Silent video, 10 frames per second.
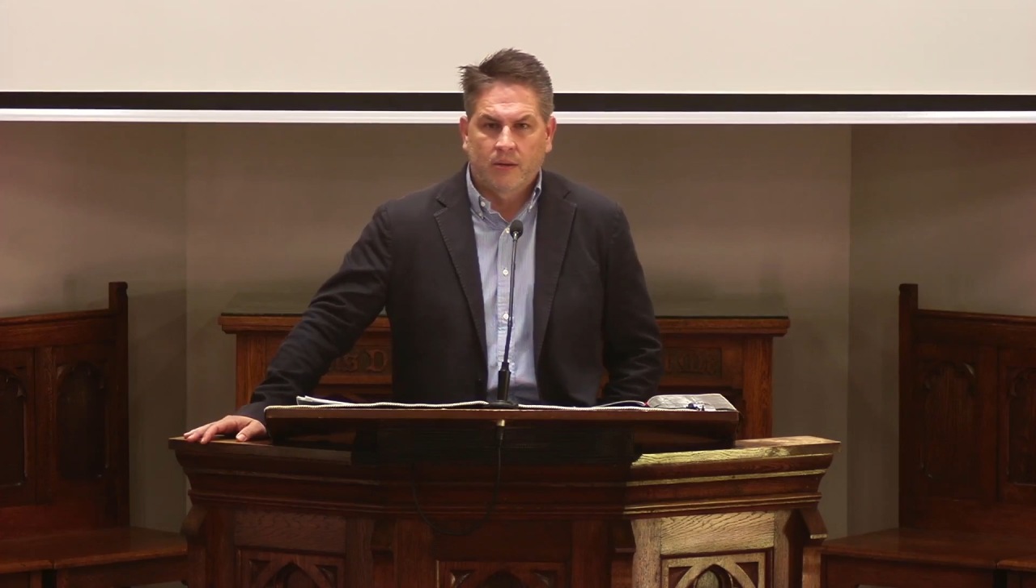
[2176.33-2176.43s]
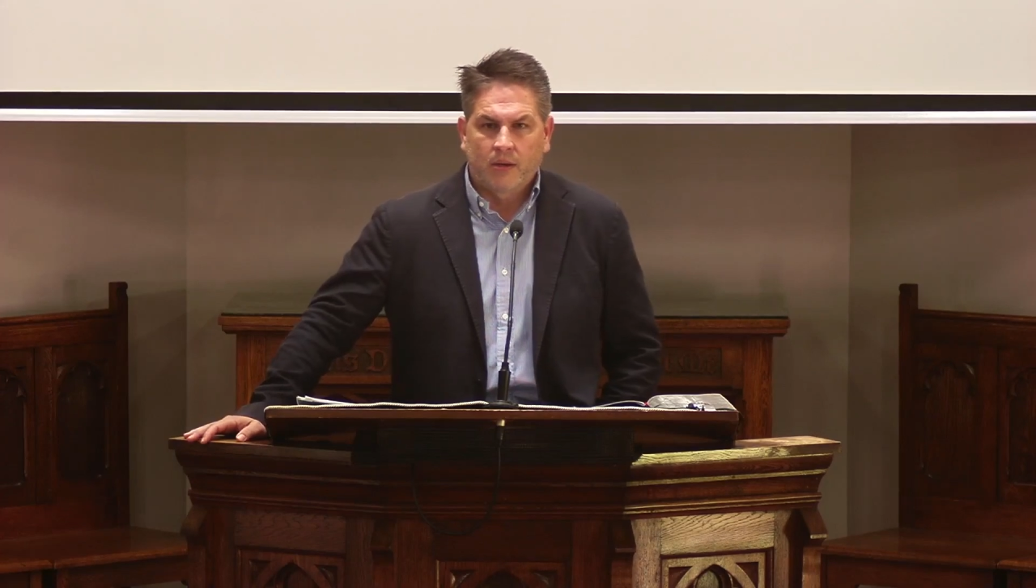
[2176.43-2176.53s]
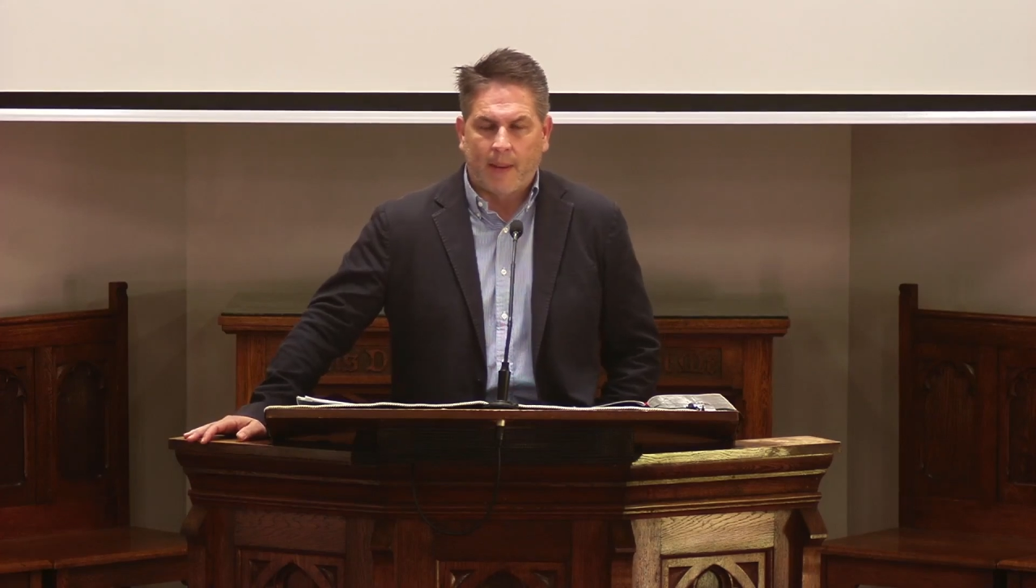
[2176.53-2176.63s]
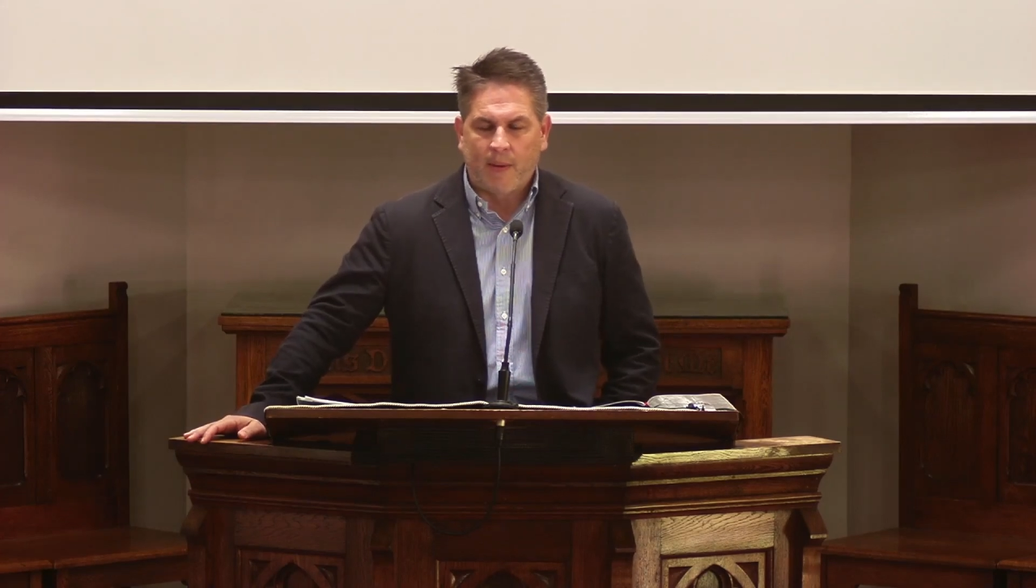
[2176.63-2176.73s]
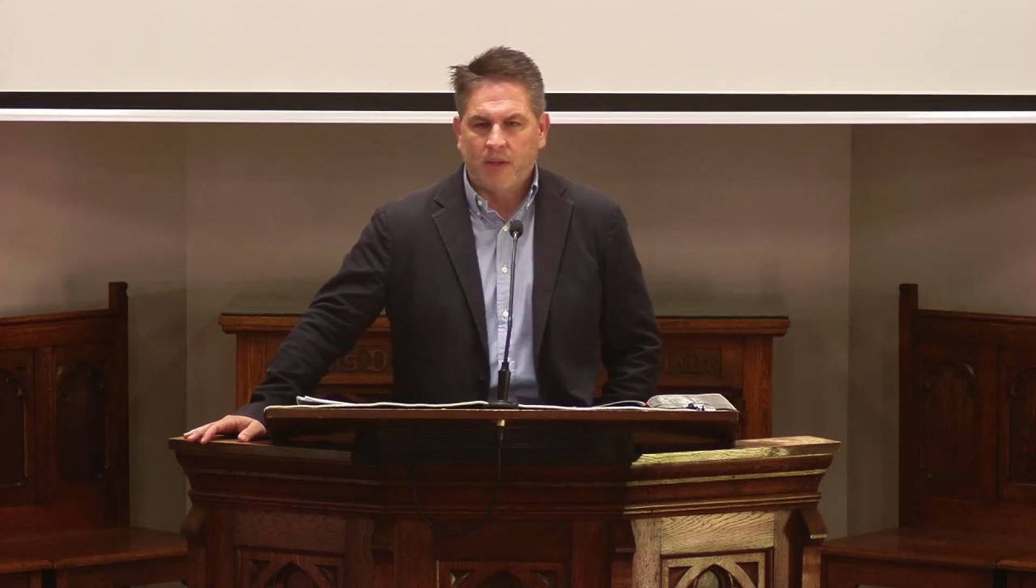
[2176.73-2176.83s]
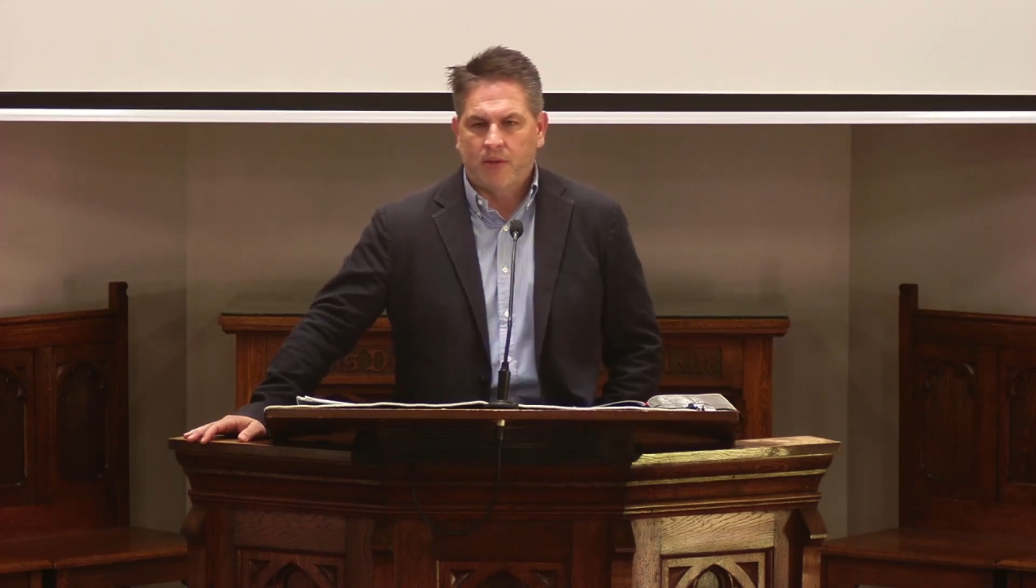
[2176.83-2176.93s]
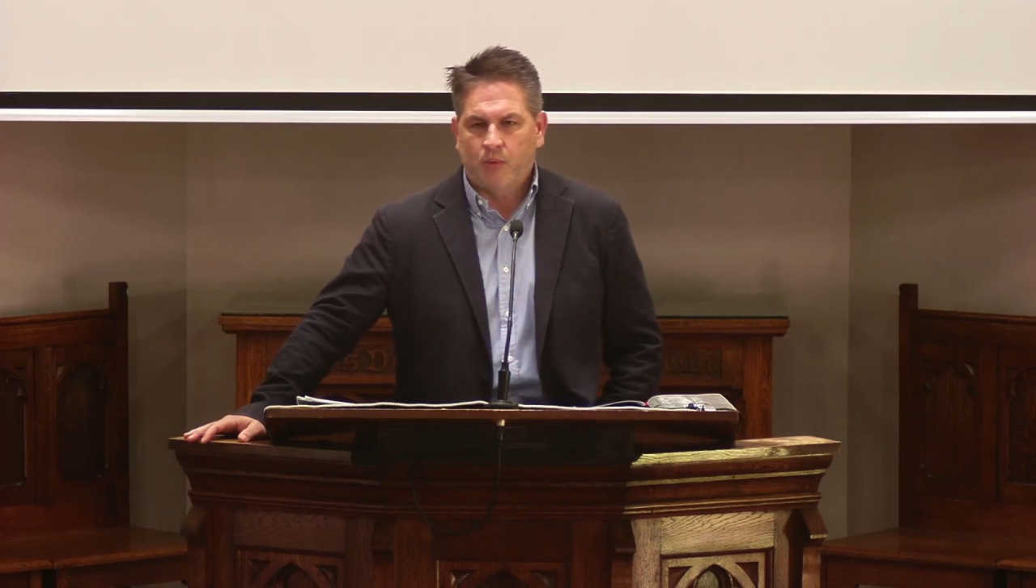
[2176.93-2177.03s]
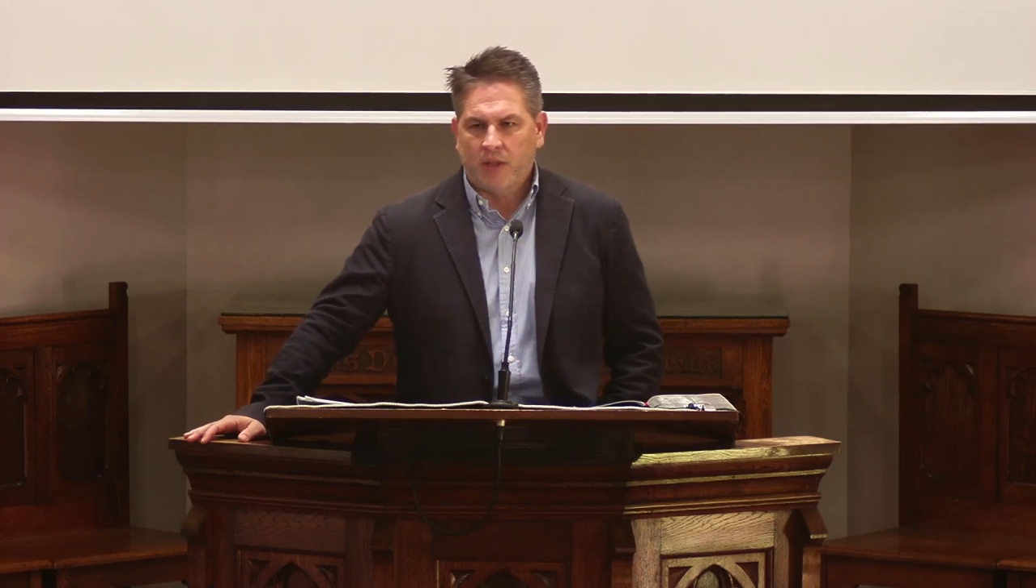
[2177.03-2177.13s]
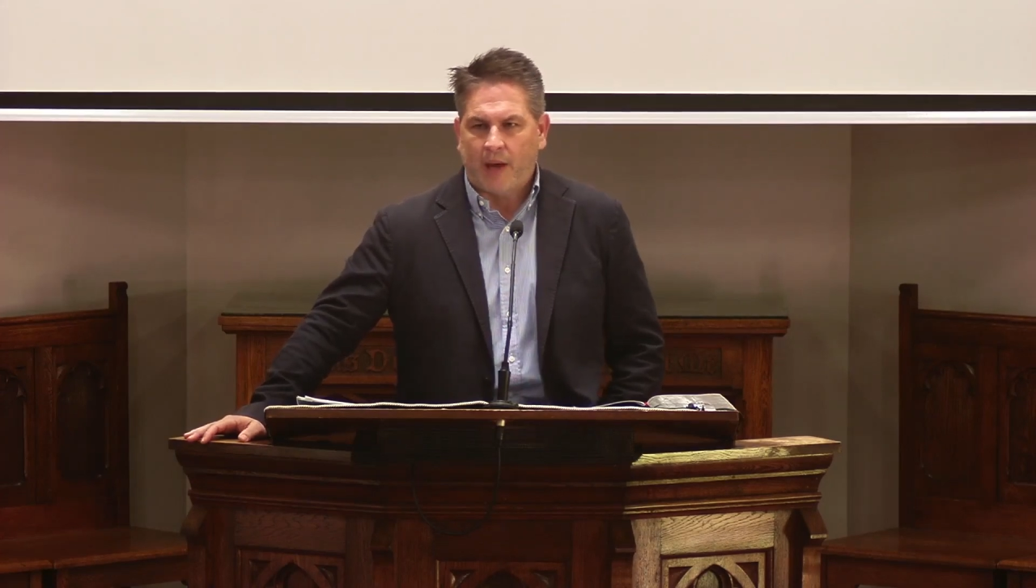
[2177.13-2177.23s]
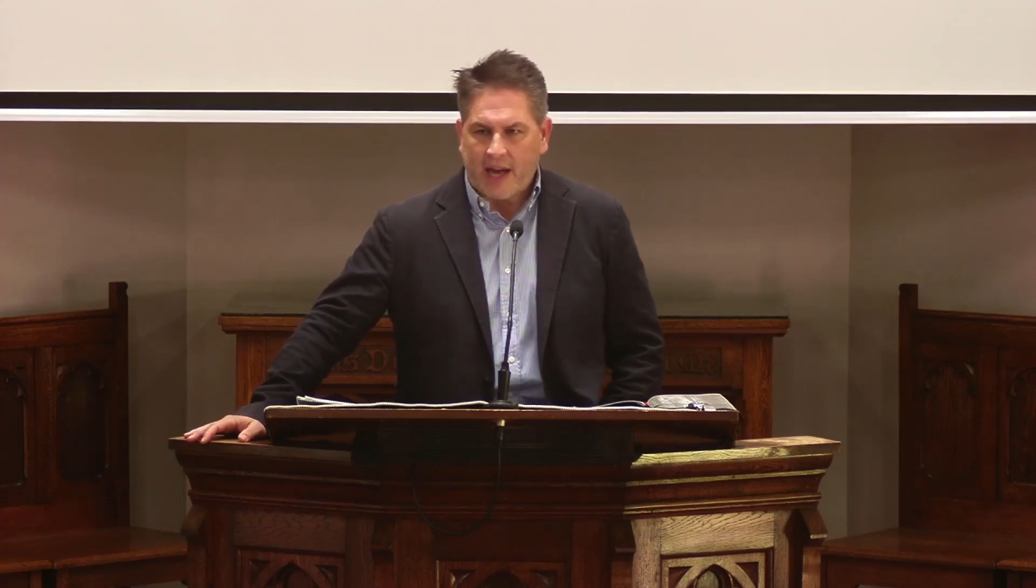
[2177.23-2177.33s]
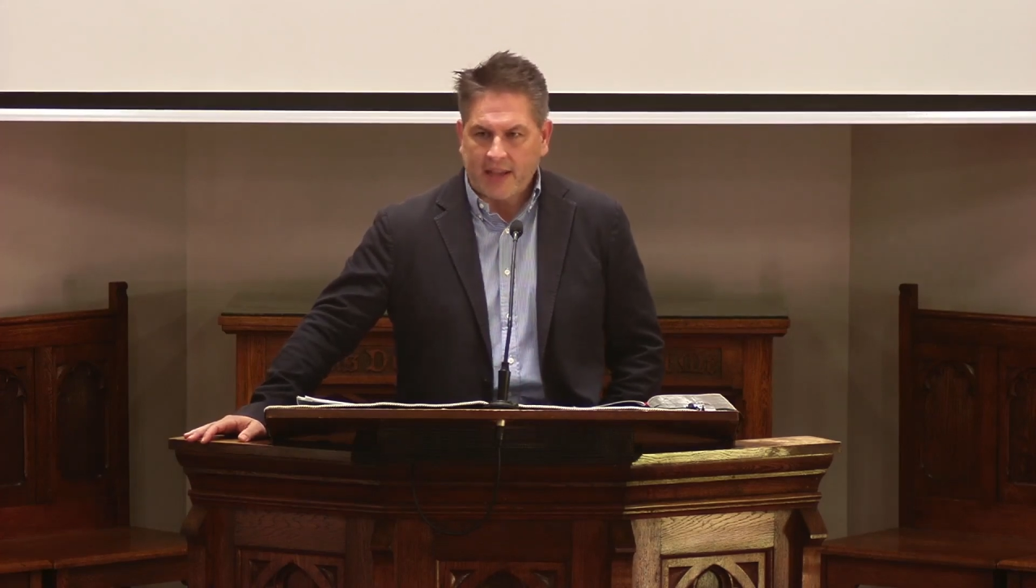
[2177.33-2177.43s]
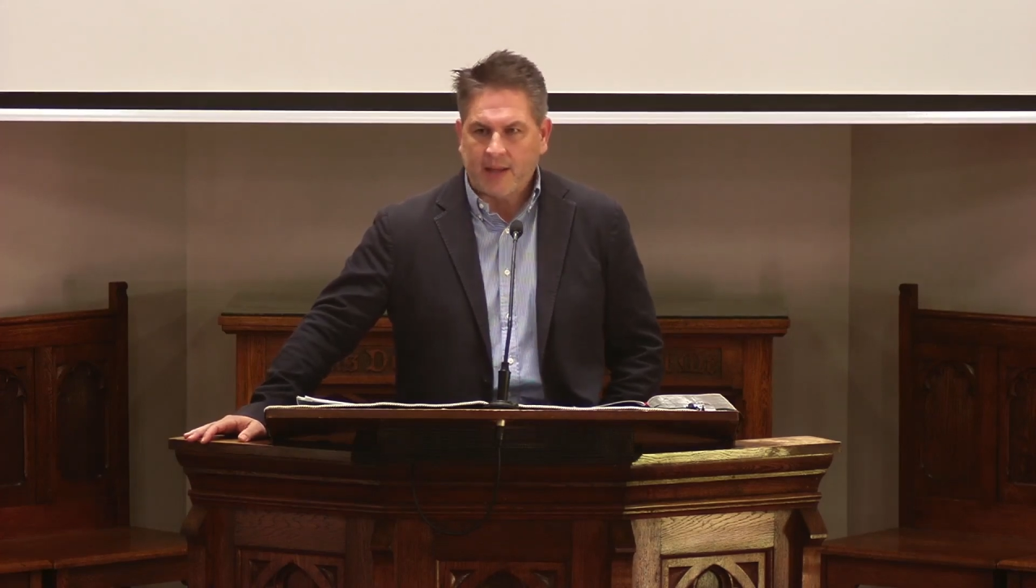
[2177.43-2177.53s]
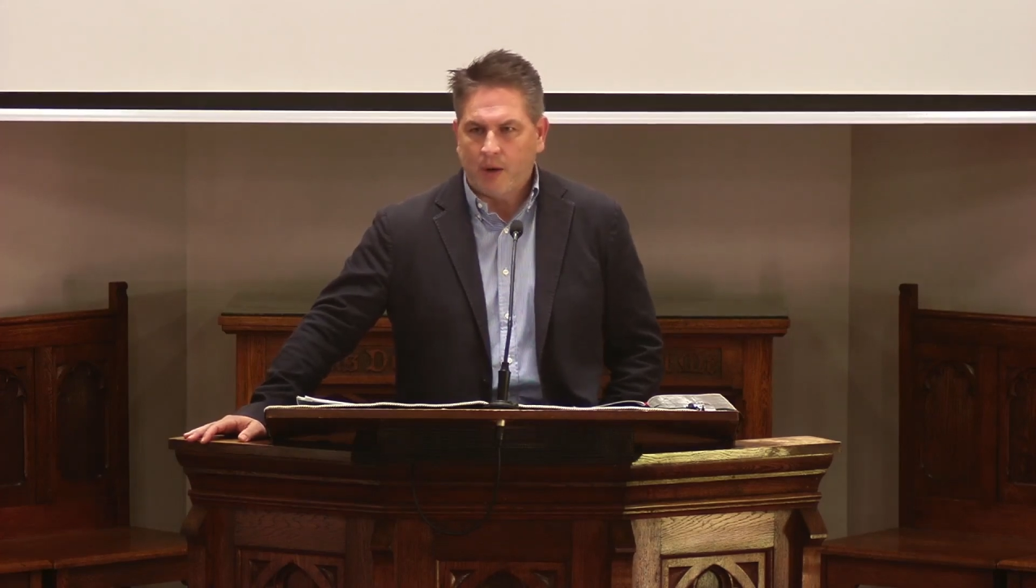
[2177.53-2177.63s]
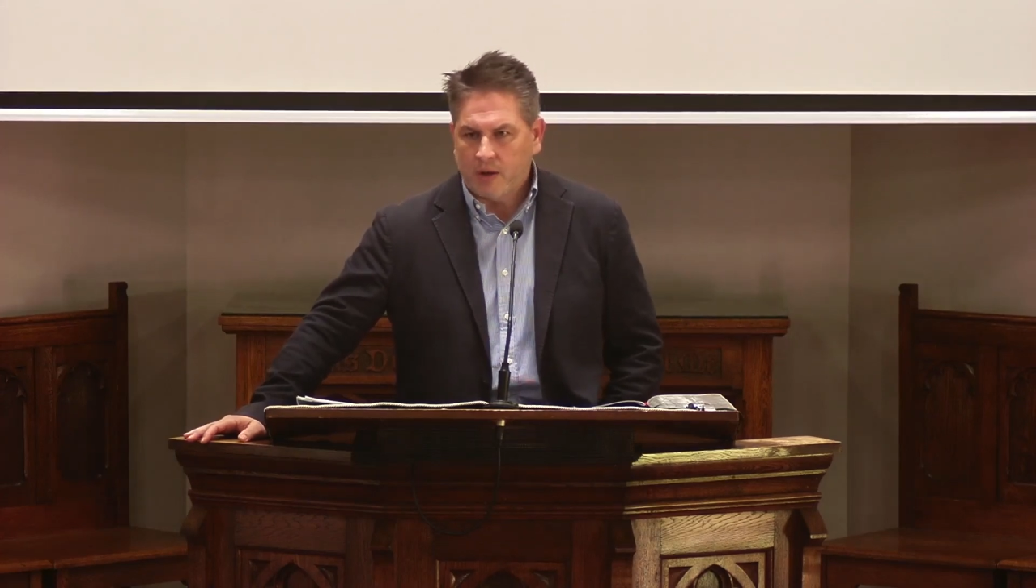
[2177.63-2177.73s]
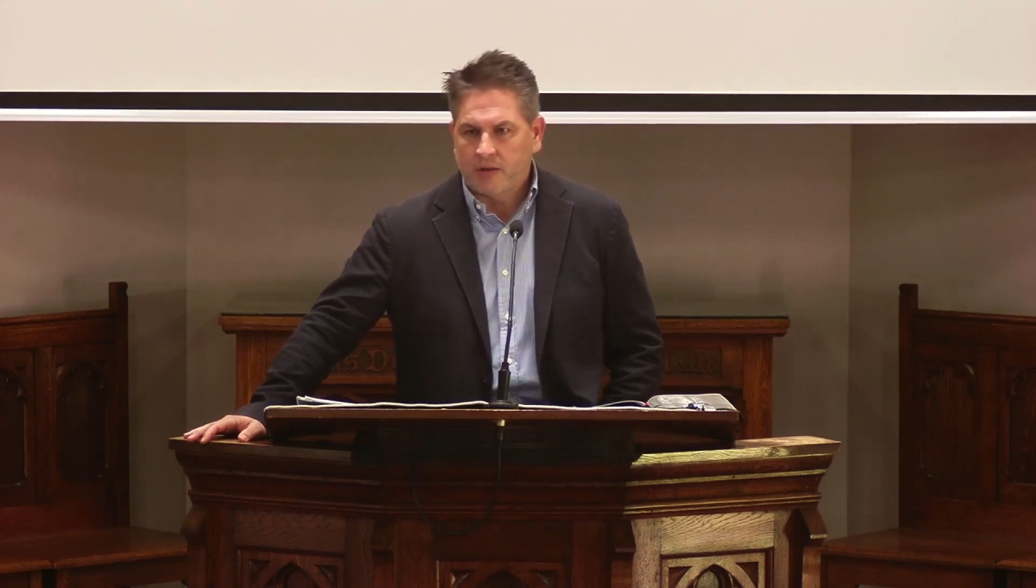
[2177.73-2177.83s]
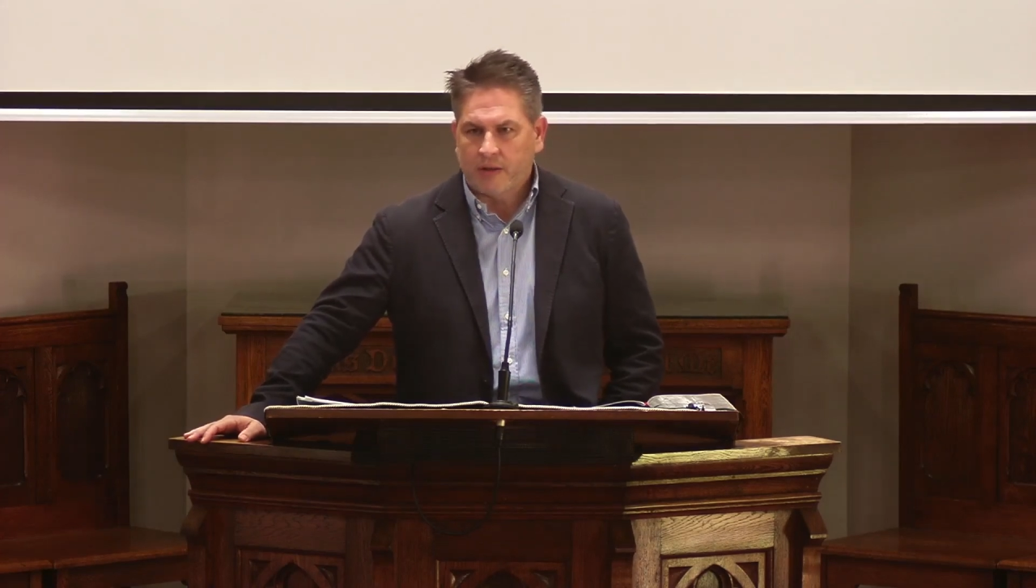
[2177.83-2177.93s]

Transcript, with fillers: I mean, what's, what's behind the motives